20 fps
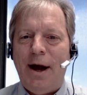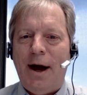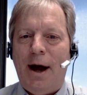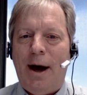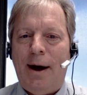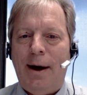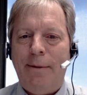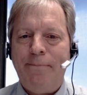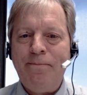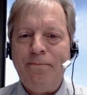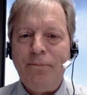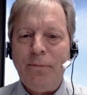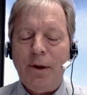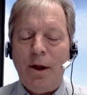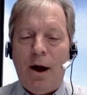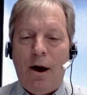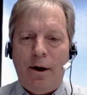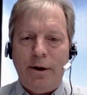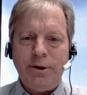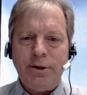Um,
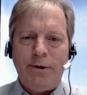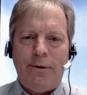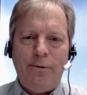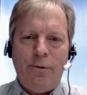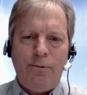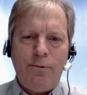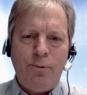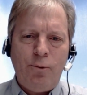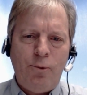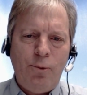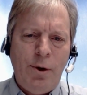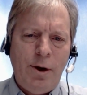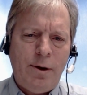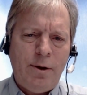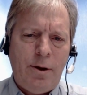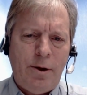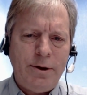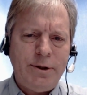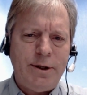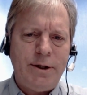also. Real
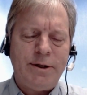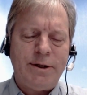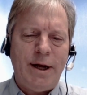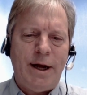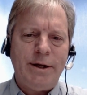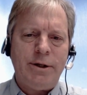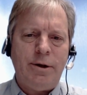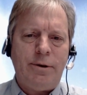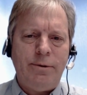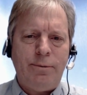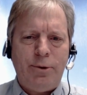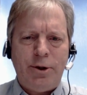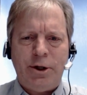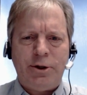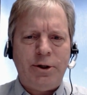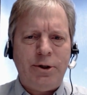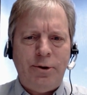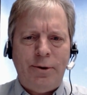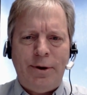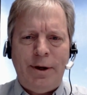close to the schedule, we're
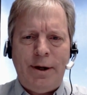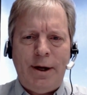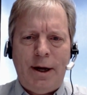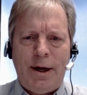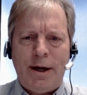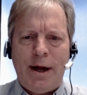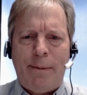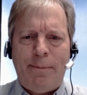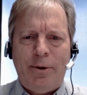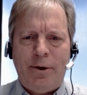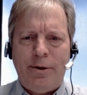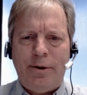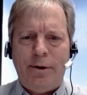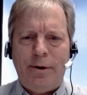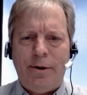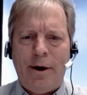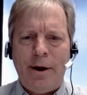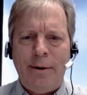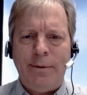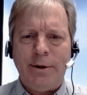just doing a couple
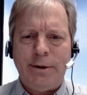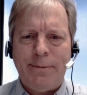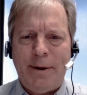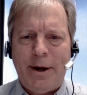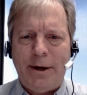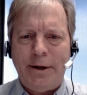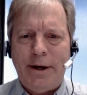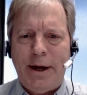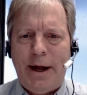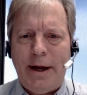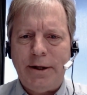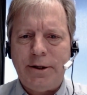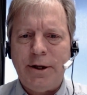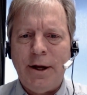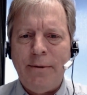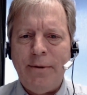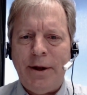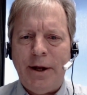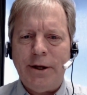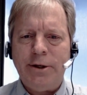of arguments about
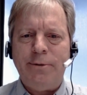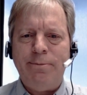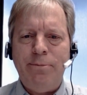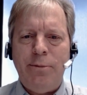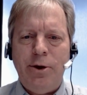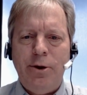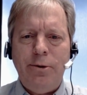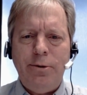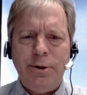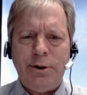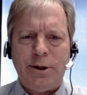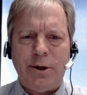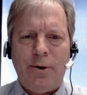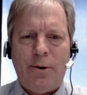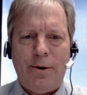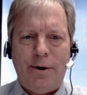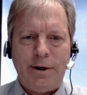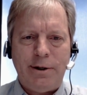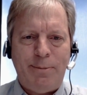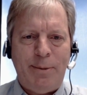dates. Is
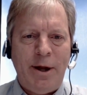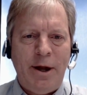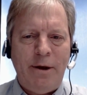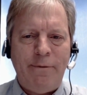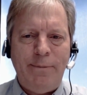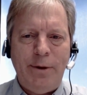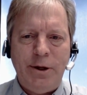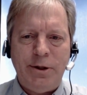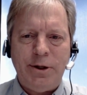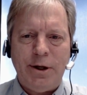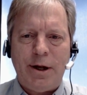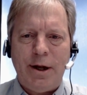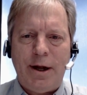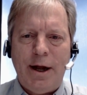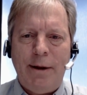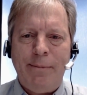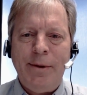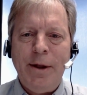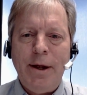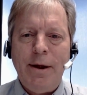MuseScore, speaking of music
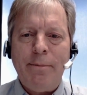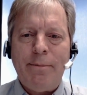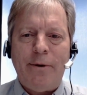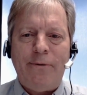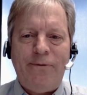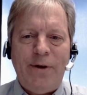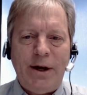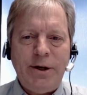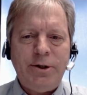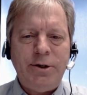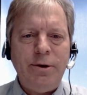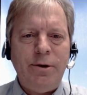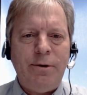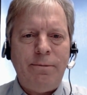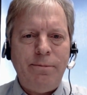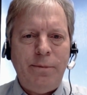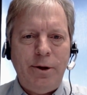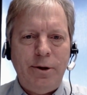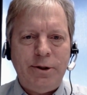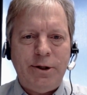again, professional
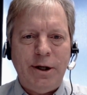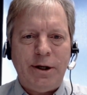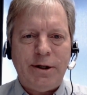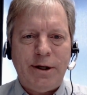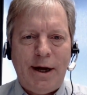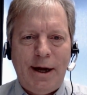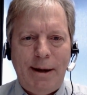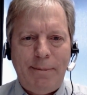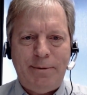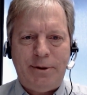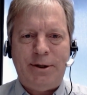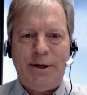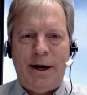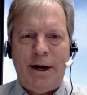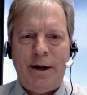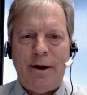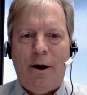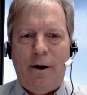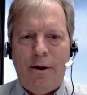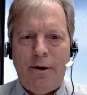music
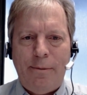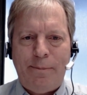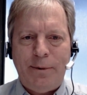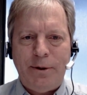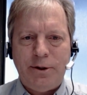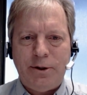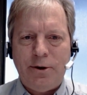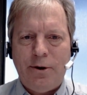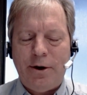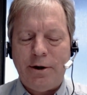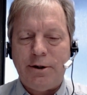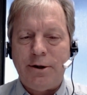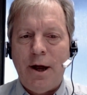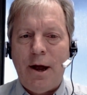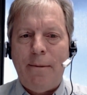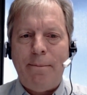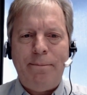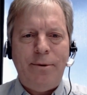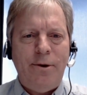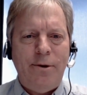typesetting, all open source.
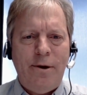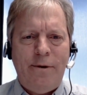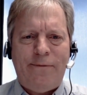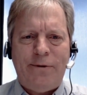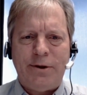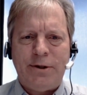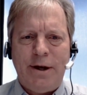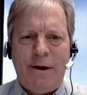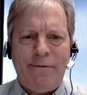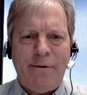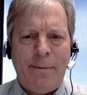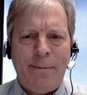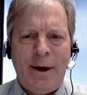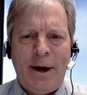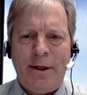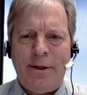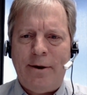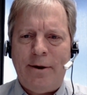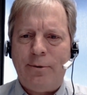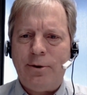Beautiful stuff
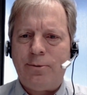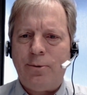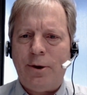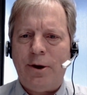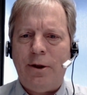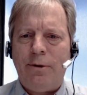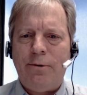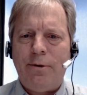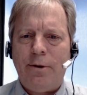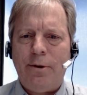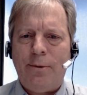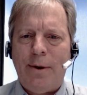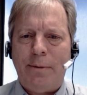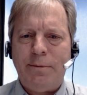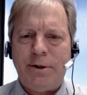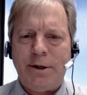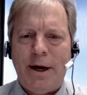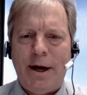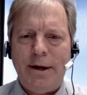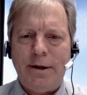coming out of there. I was looking through their
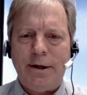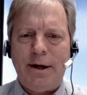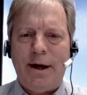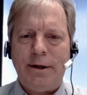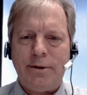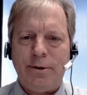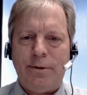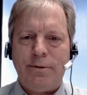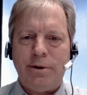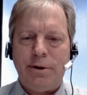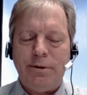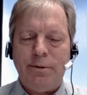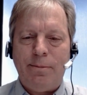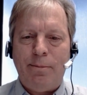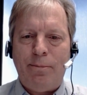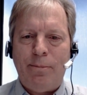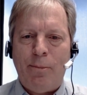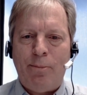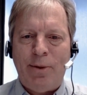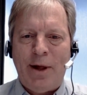website uh, as I was
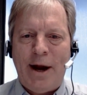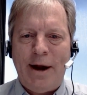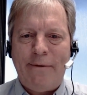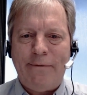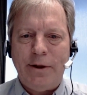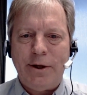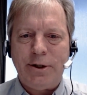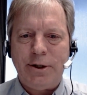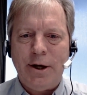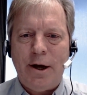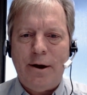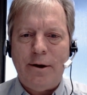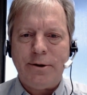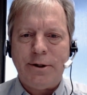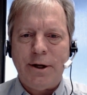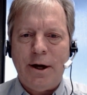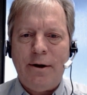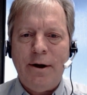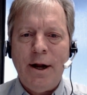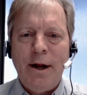planning for the show.
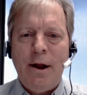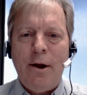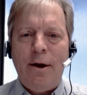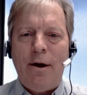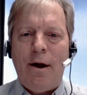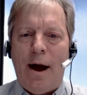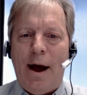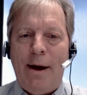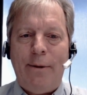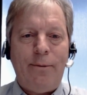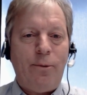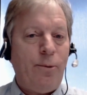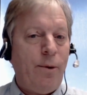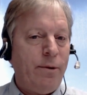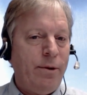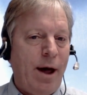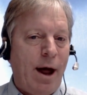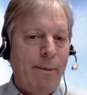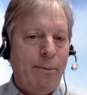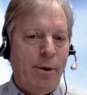So have
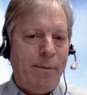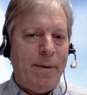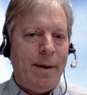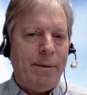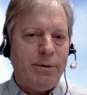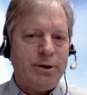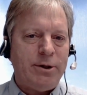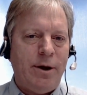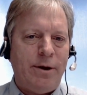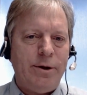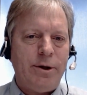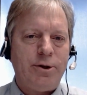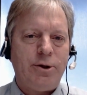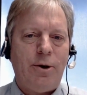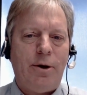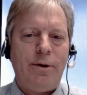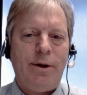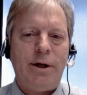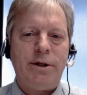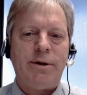a lot more people still on the
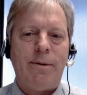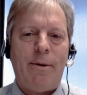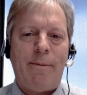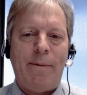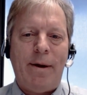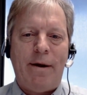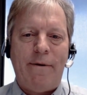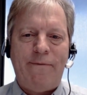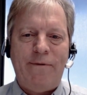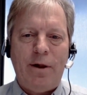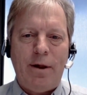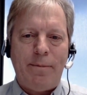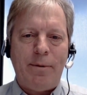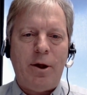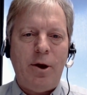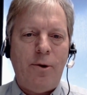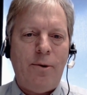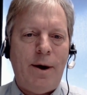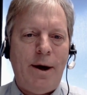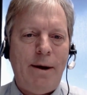short list. I'm going to fill up
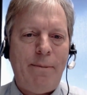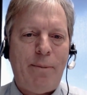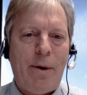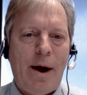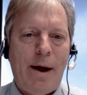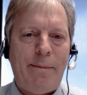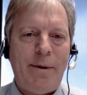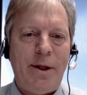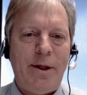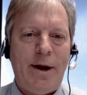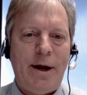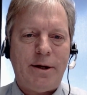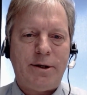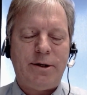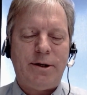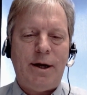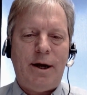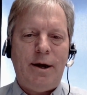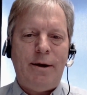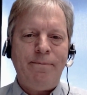Q1 probably in the
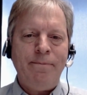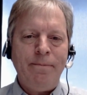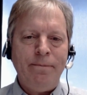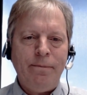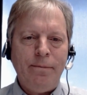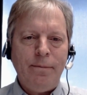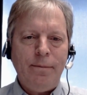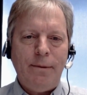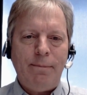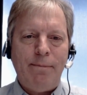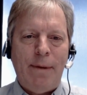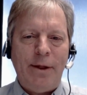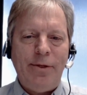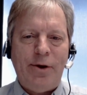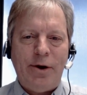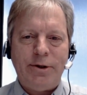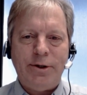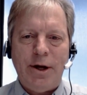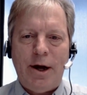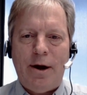next uh,
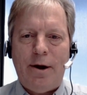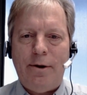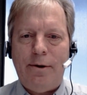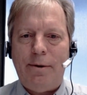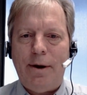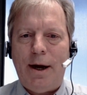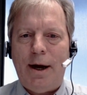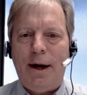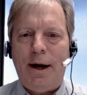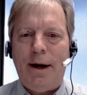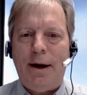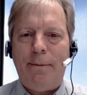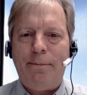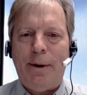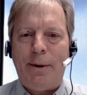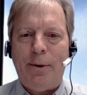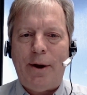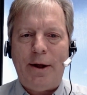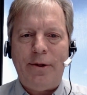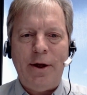month or so, uh,
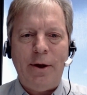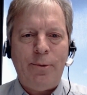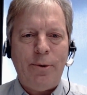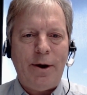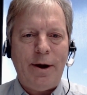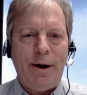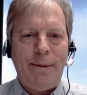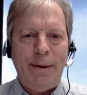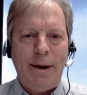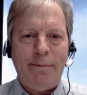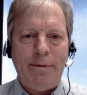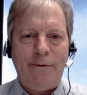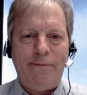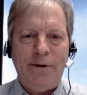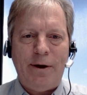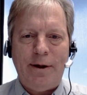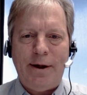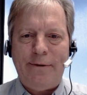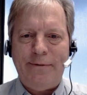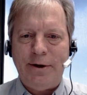but I think we're going to be able to
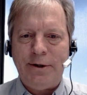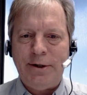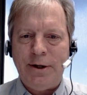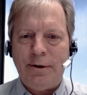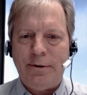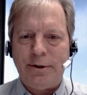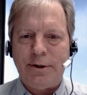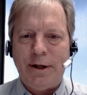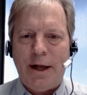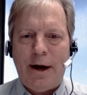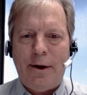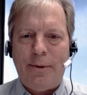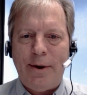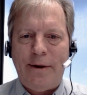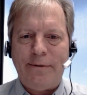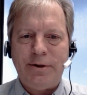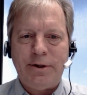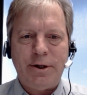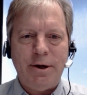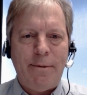fill every single slot. We
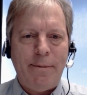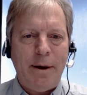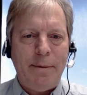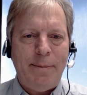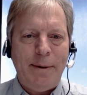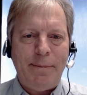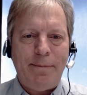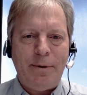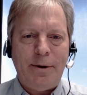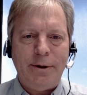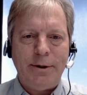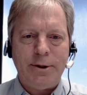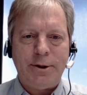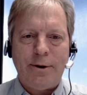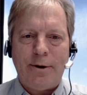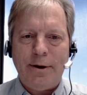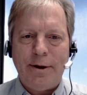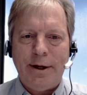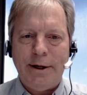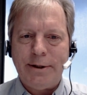have so many people on the
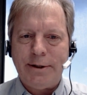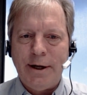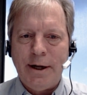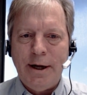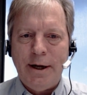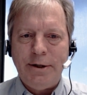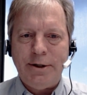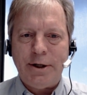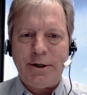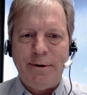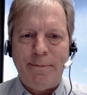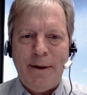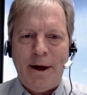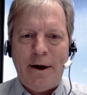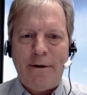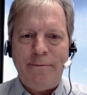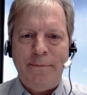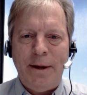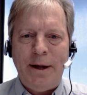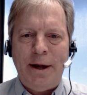short list, just a
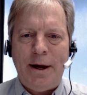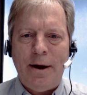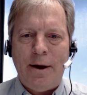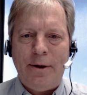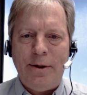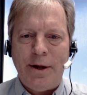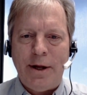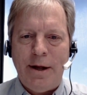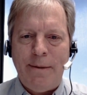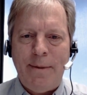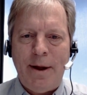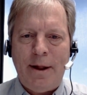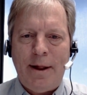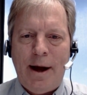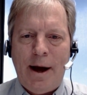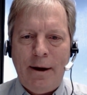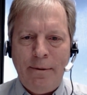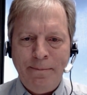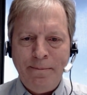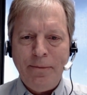matter of me getting all the email
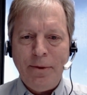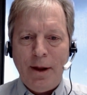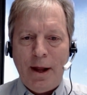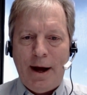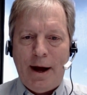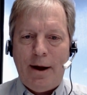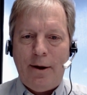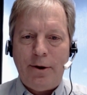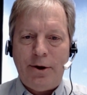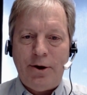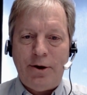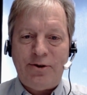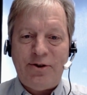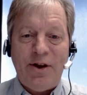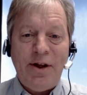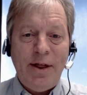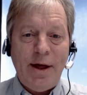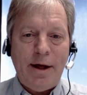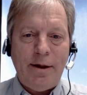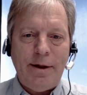out. Uh, to
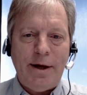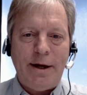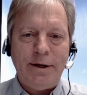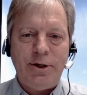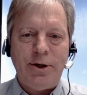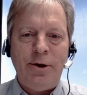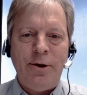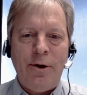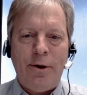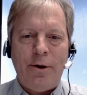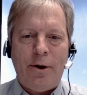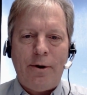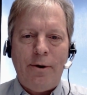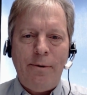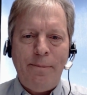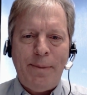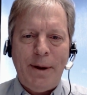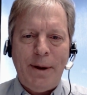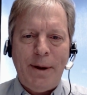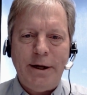see that list, you can go to our
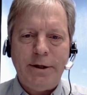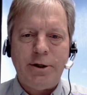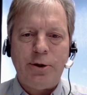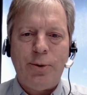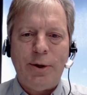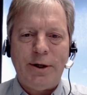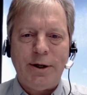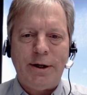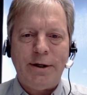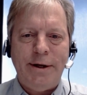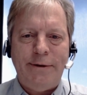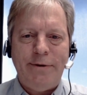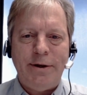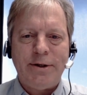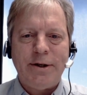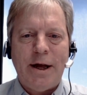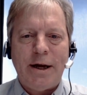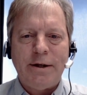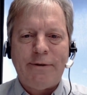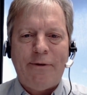homepage, twit.tv
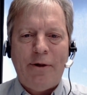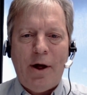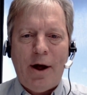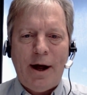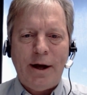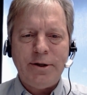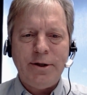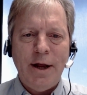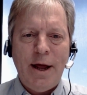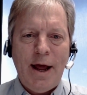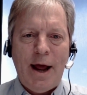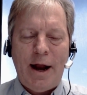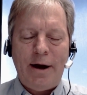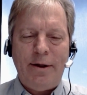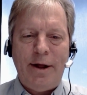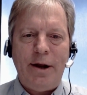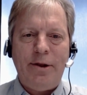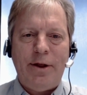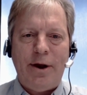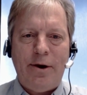slash floss, and
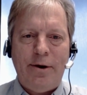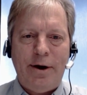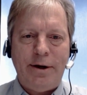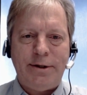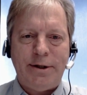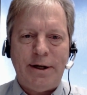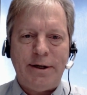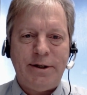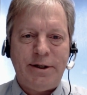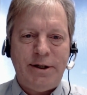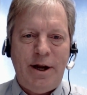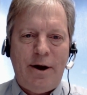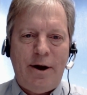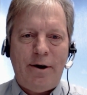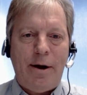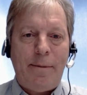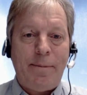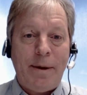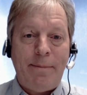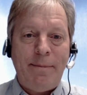link there it says see
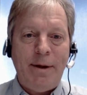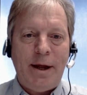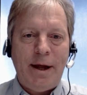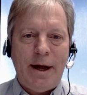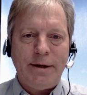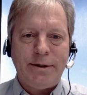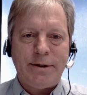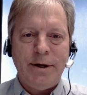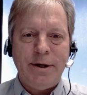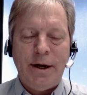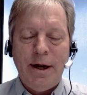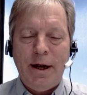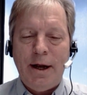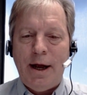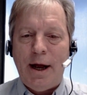our upcoming guests.